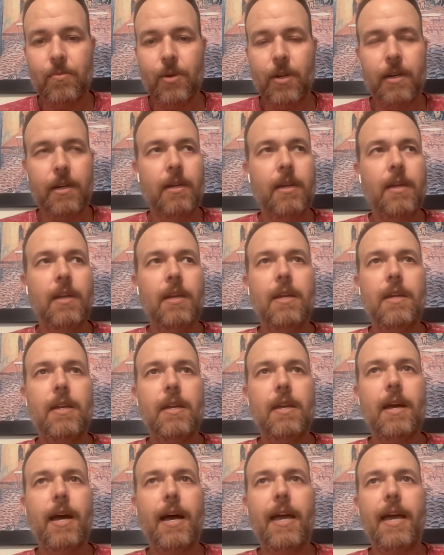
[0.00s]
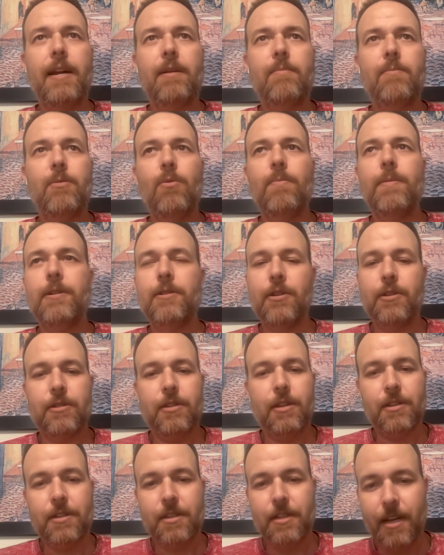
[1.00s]
when I had a moment just
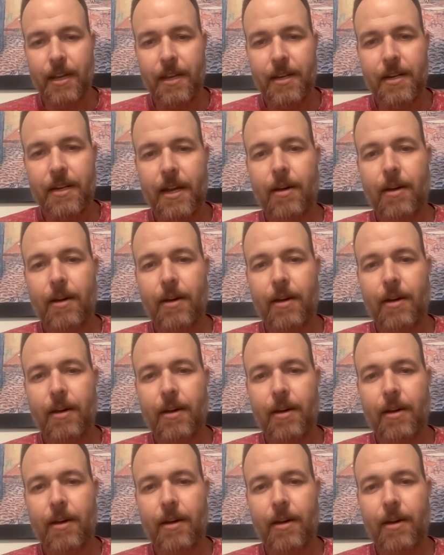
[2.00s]
to sit.